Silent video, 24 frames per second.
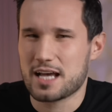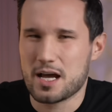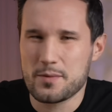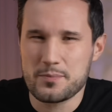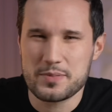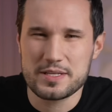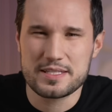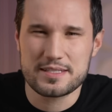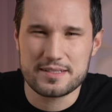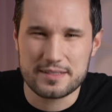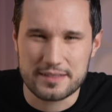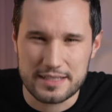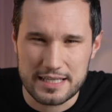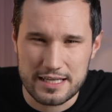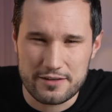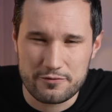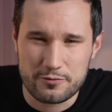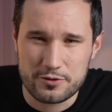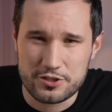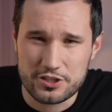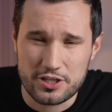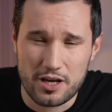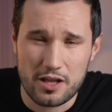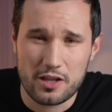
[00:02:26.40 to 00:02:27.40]
up its sleeve,
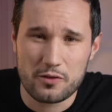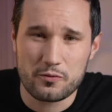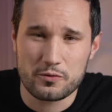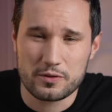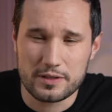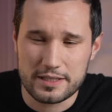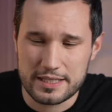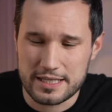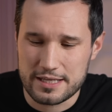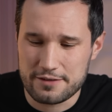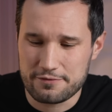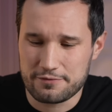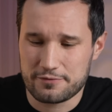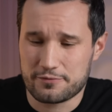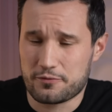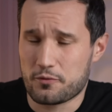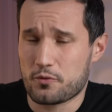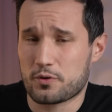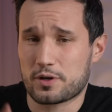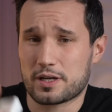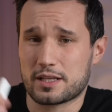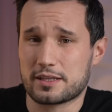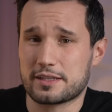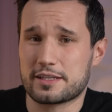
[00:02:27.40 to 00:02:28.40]
which I'll leave
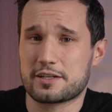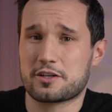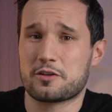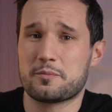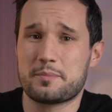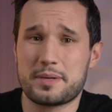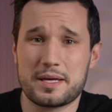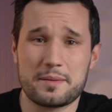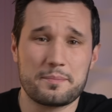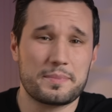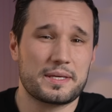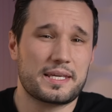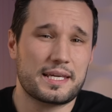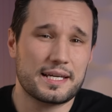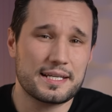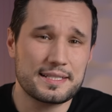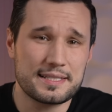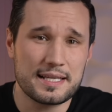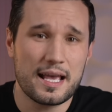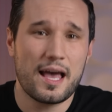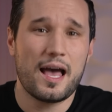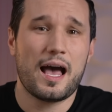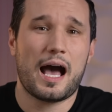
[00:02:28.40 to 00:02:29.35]
for a little bit because